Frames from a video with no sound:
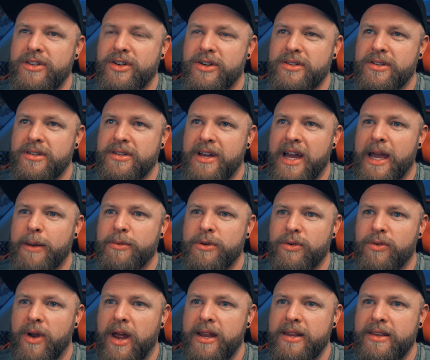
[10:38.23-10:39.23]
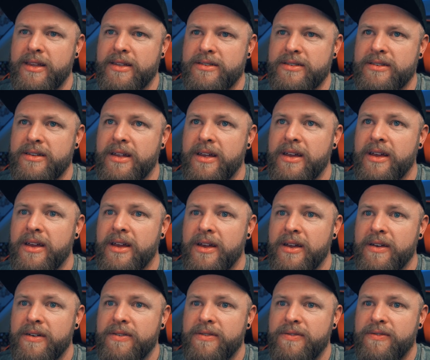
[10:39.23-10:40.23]
took the time to write this
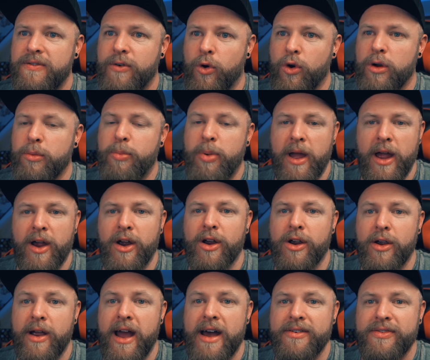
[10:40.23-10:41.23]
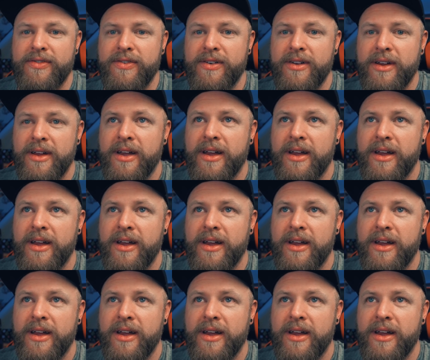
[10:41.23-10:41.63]
4-paragraph